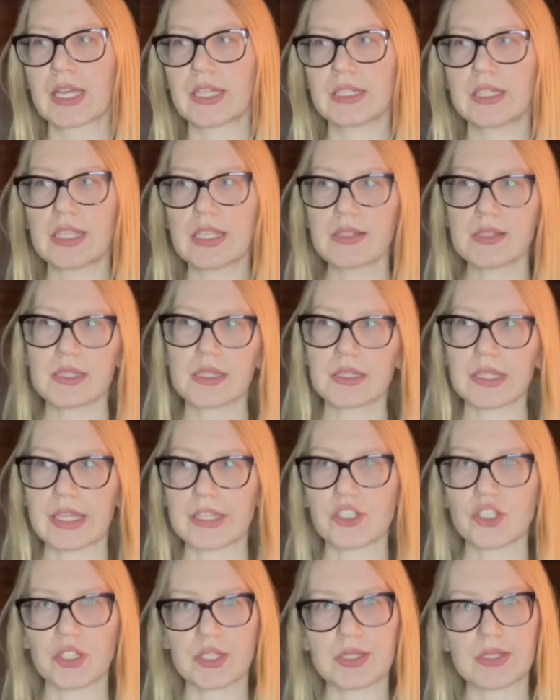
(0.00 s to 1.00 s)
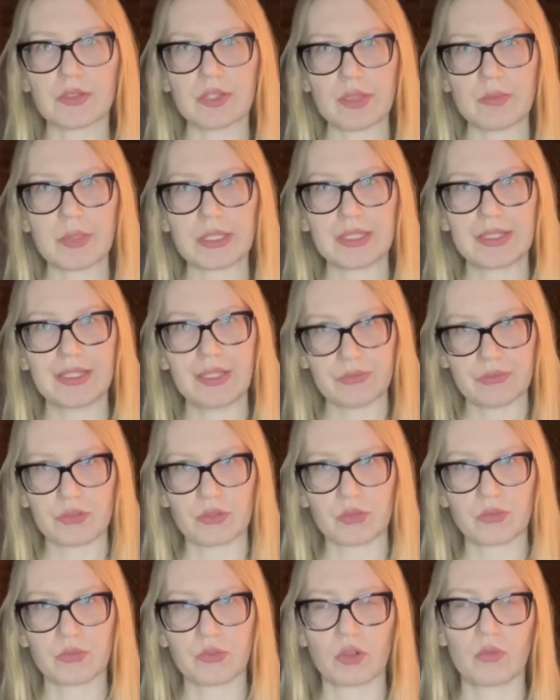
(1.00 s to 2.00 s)
This collection is a little bit
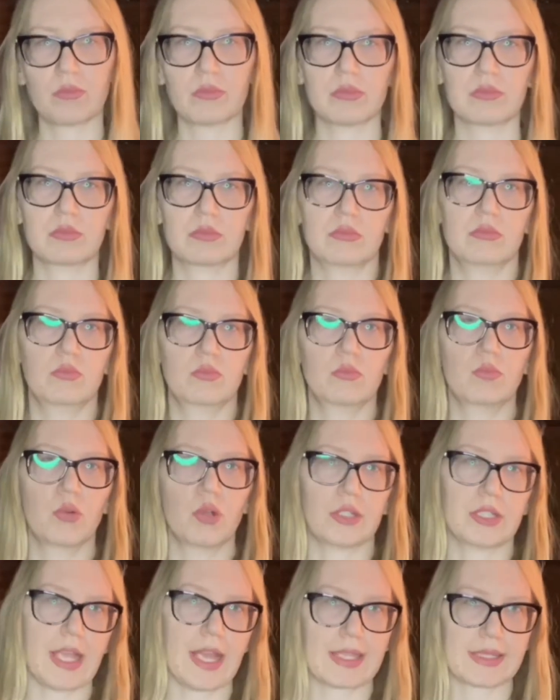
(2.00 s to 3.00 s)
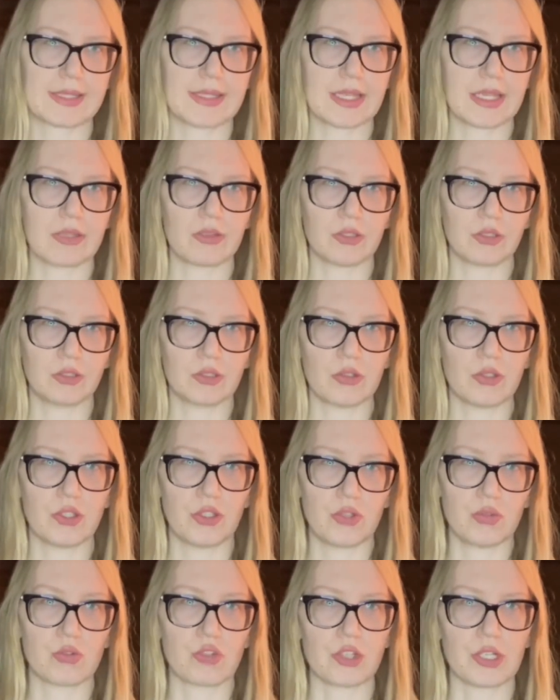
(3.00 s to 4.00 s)
different from what EX NIHILO
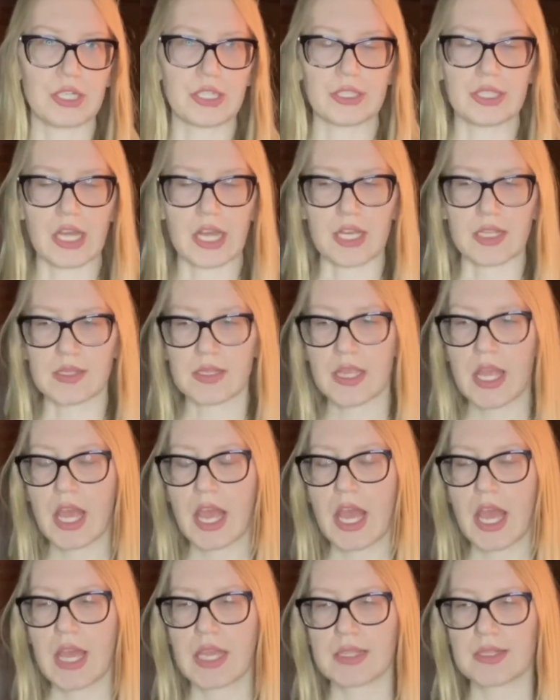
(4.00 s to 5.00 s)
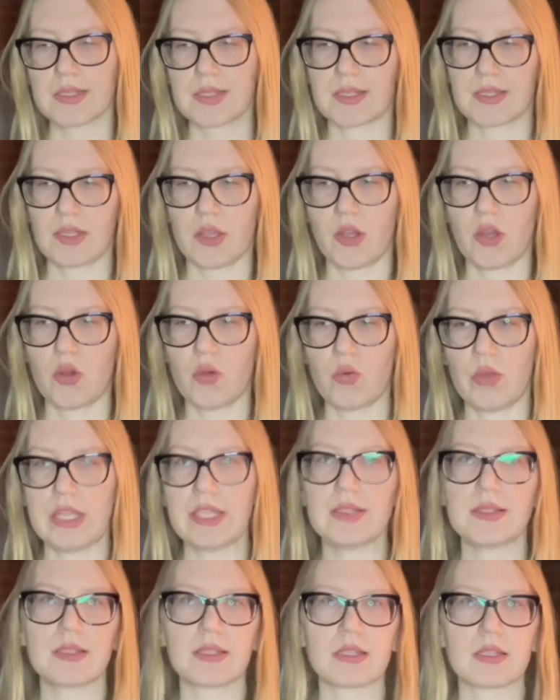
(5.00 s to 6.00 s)
usually does. So
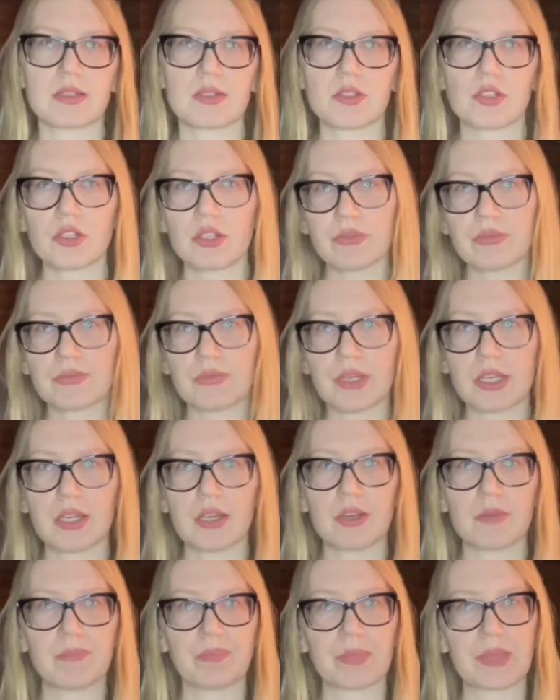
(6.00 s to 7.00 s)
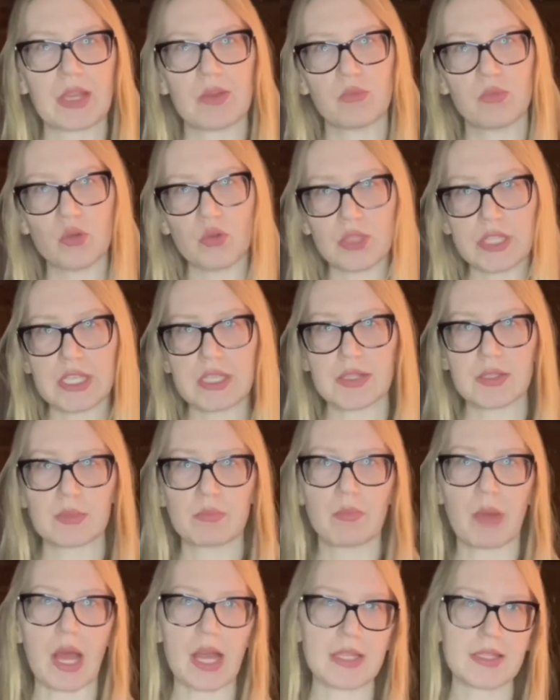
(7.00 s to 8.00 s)
it's a sort of a woody,
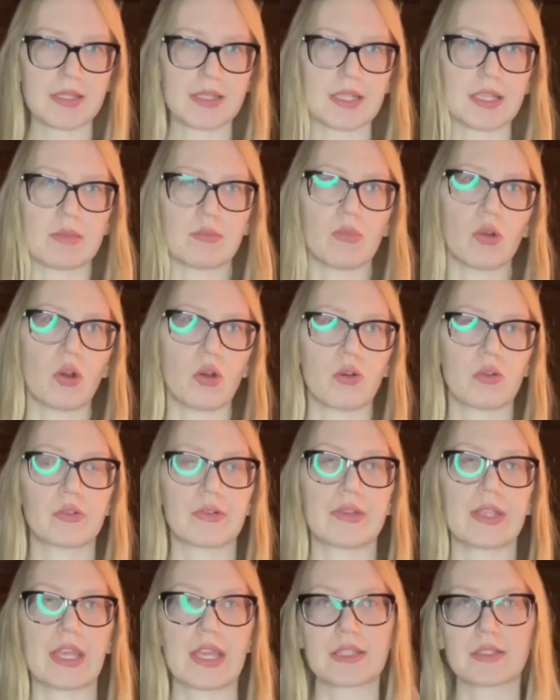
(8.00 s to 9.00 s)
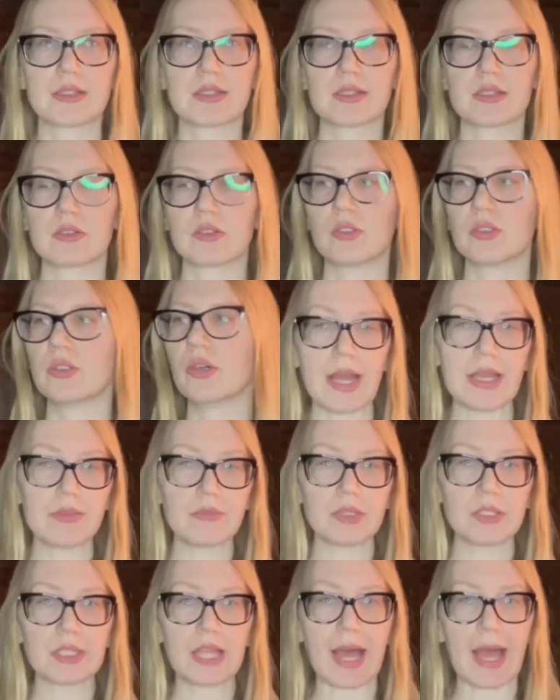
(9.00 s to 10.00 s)
spicy, more oriental. I
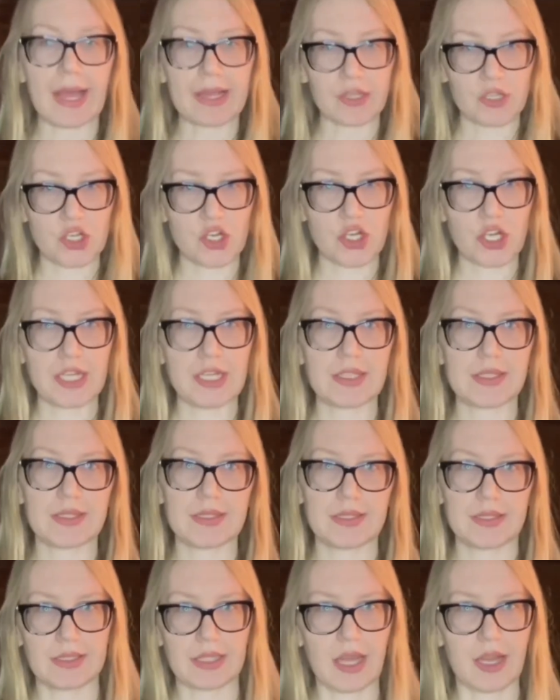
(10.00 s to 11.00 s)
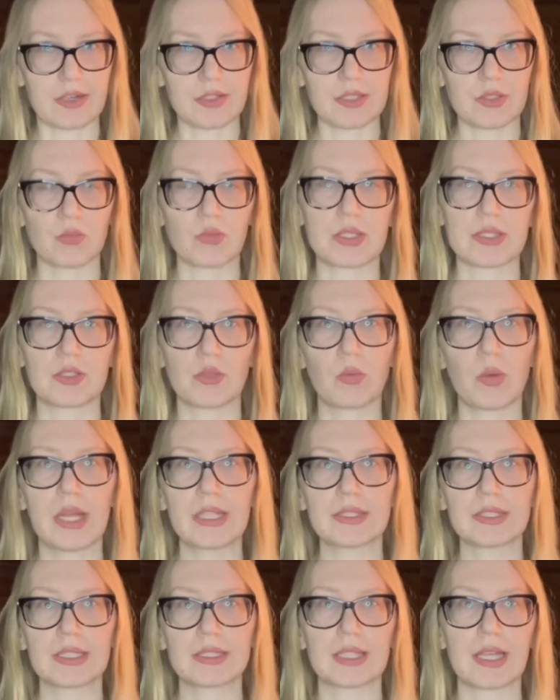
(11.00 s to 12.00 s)
will actually start with the
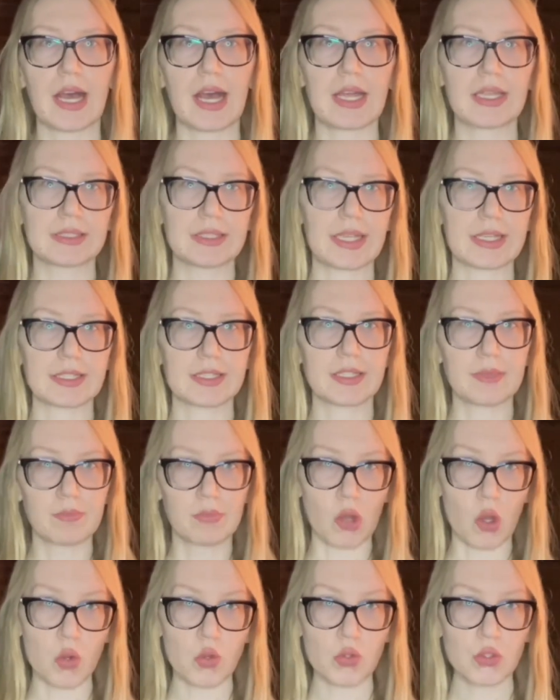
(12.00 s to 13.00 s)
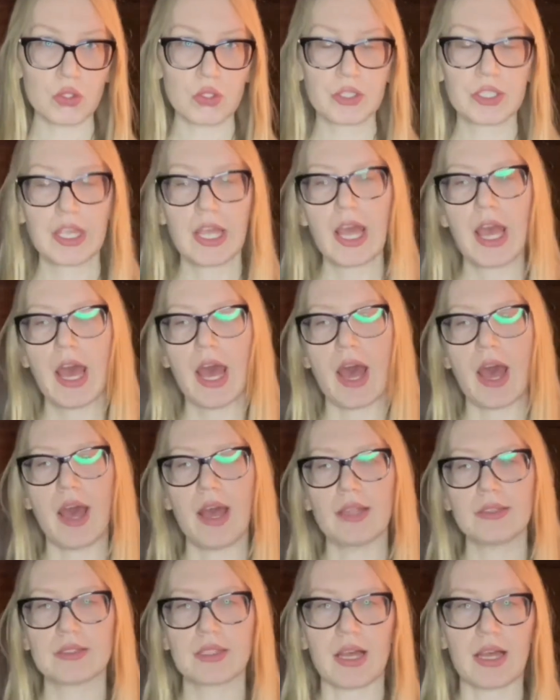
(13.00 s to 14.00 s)
one that I like the most,
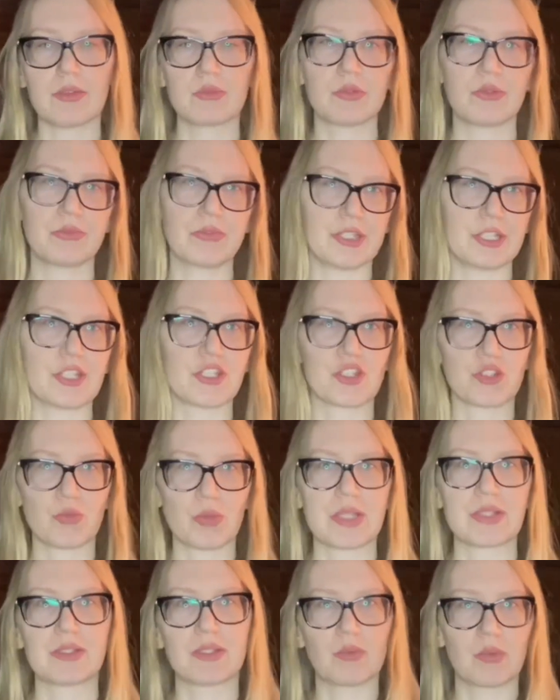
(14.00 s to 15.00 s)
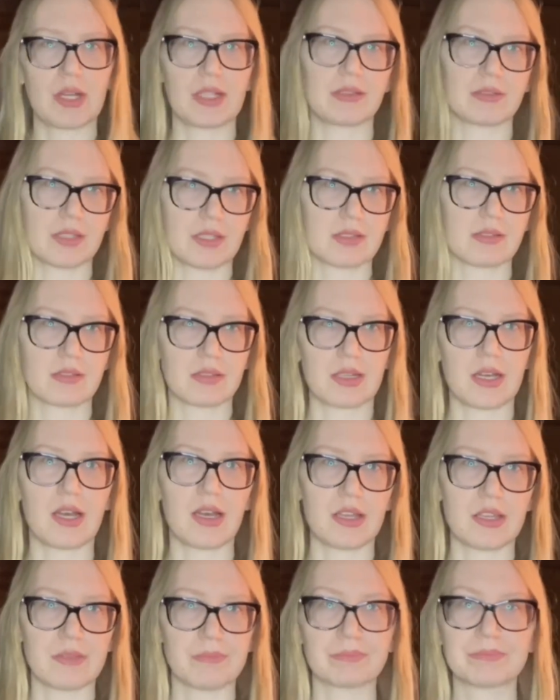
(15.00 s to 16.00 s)
and I will finish with the one that
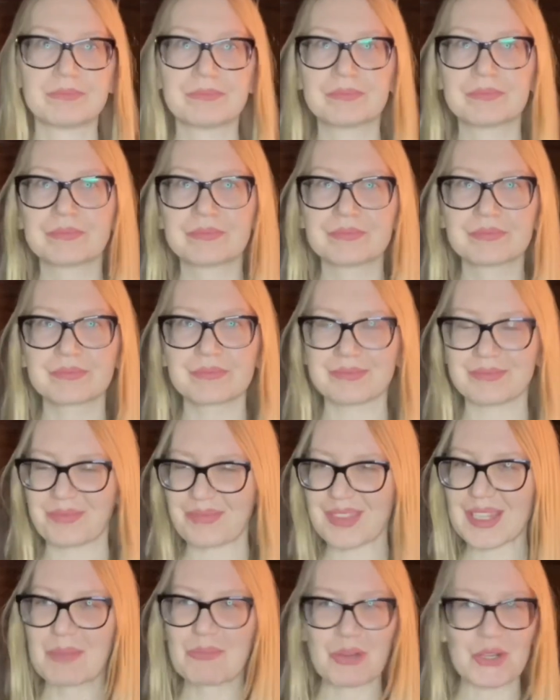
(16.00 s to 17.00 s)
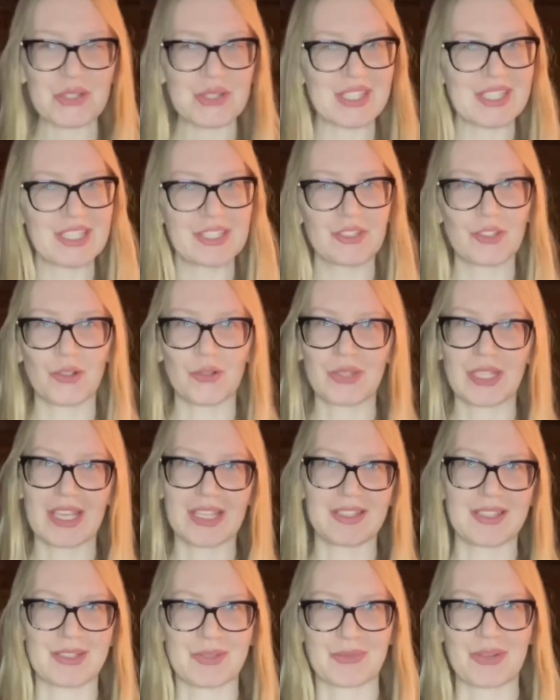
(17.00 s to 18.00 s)
I personally don't
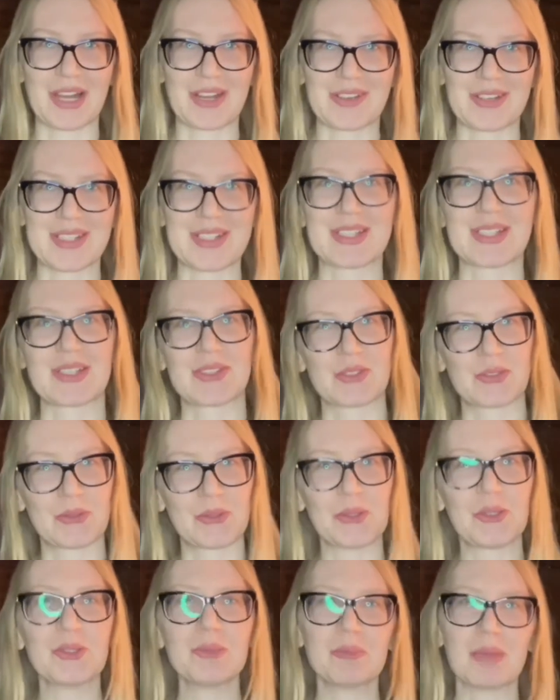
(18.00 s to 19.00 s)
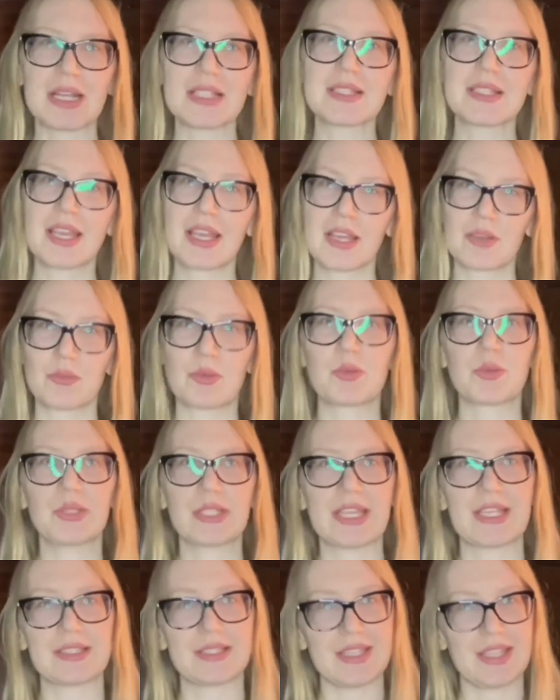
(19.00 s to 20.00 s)
get this fragrance at all, but we will
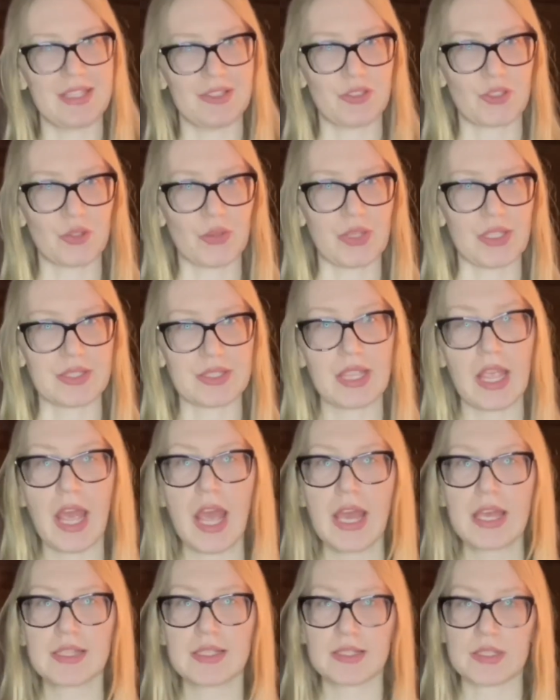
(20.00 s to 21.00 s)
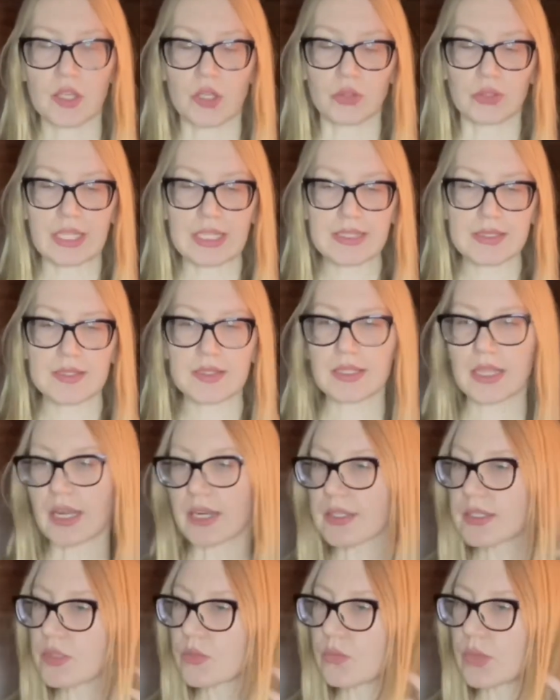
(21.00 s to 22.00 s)
get into it. So let's
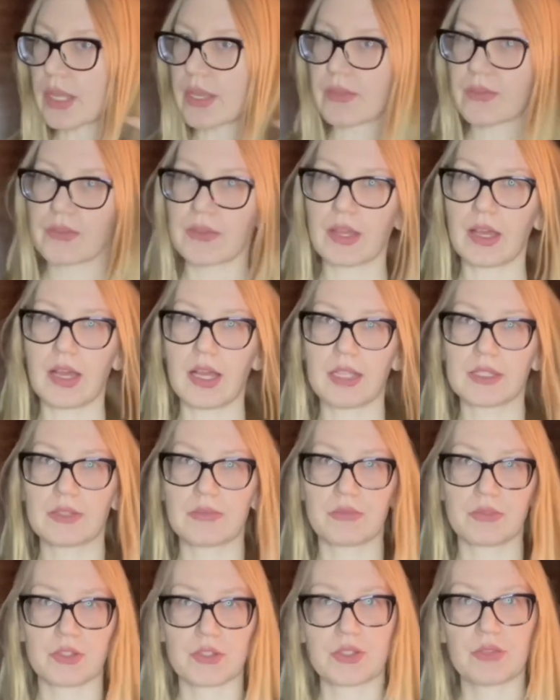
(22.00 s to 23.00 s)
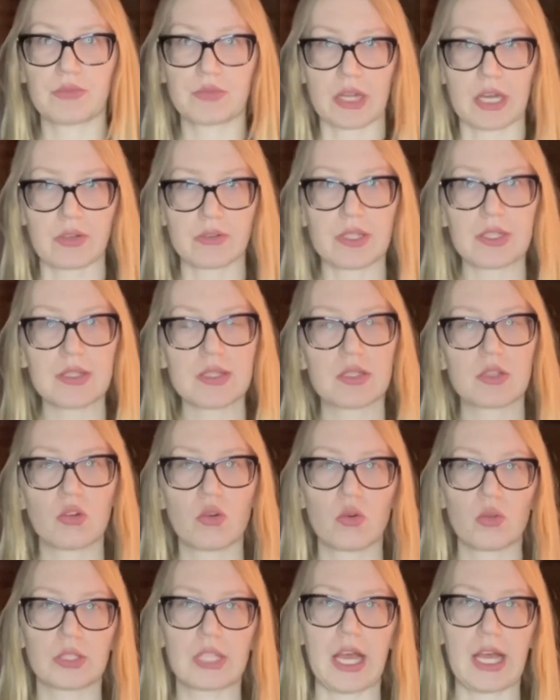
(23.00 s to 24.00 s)
start with the first fragrance
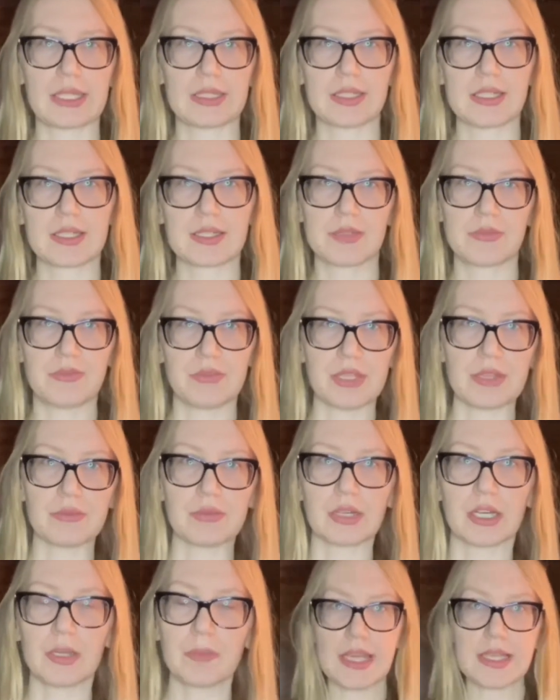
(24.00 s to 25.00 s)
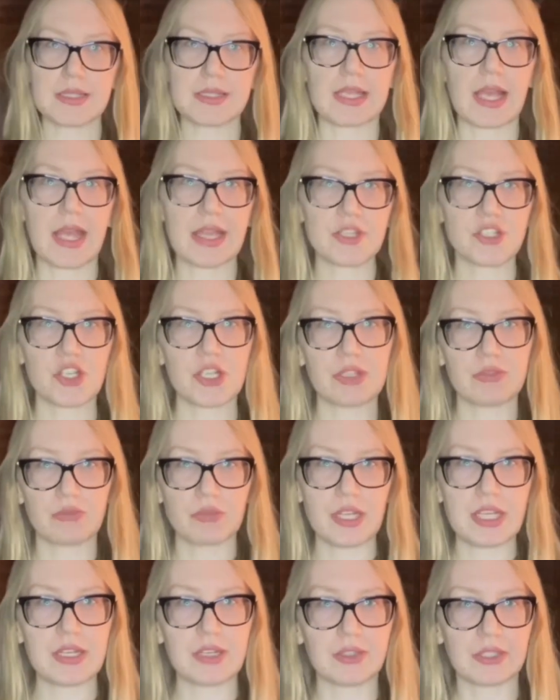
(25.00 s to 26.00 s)
called Atlas Fever. Yes, I actually
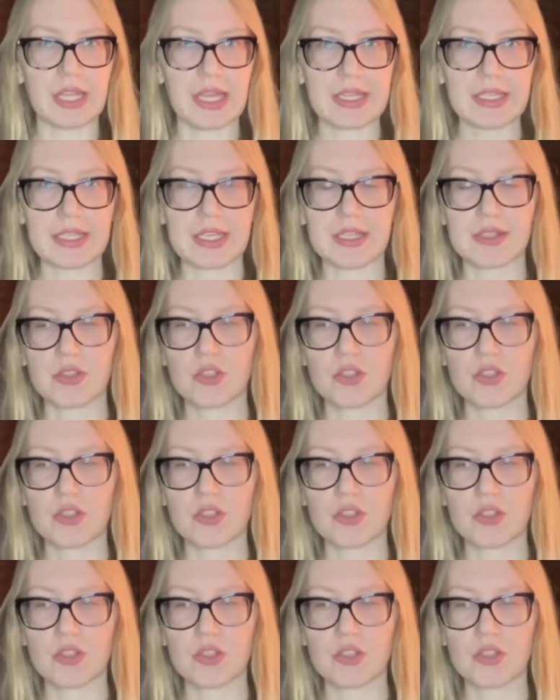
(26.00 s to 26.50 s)
really like it.